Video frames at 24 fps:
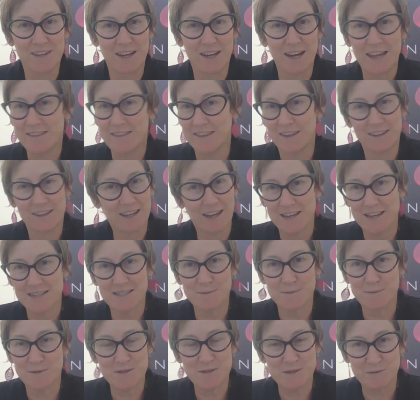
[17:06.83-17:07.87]
the
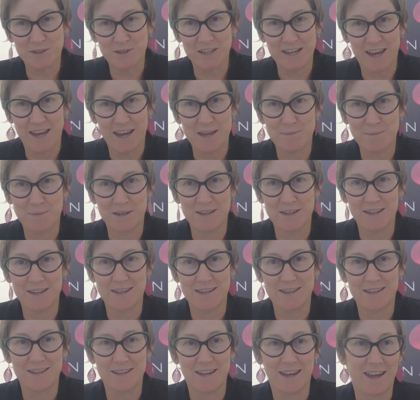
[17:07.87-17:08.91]
customer was really
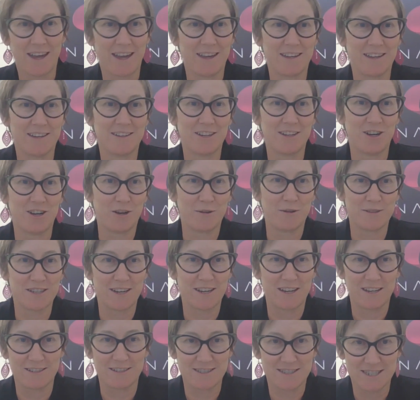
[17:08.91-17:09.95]
happy, and
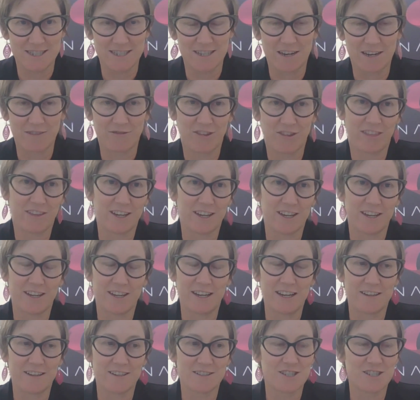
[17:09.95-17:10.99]
it did everything it
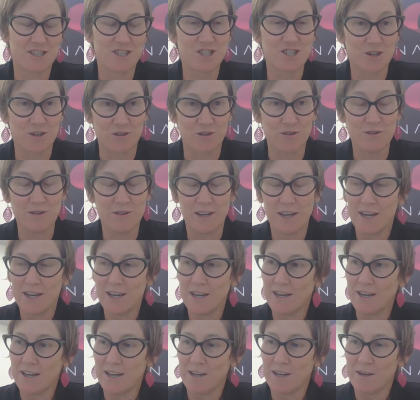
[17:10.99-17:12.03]
needed to do.
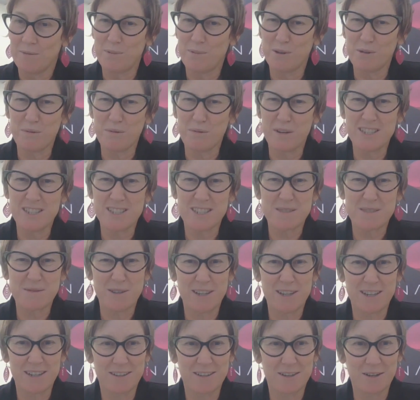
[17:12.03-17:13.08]
But we just
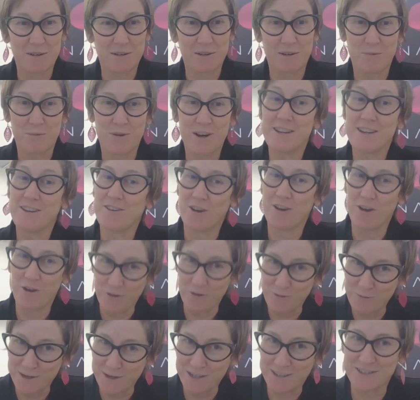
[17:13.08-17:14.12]
went, we
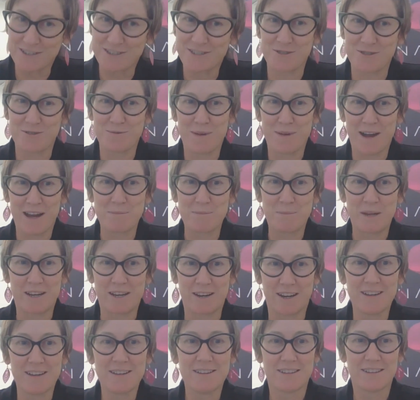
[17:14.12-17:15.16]
know we can do way
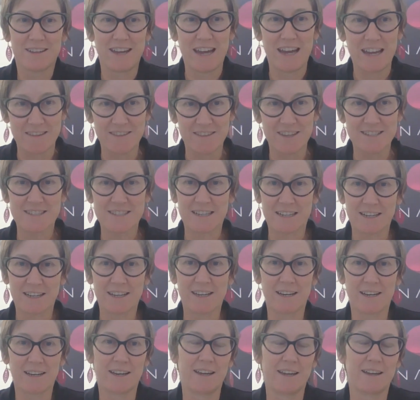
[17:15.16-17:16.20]
better. And there's
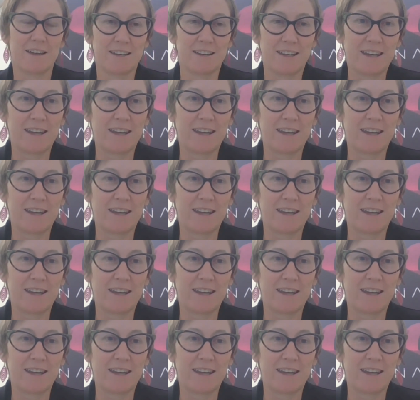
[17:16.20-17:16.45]
clearly a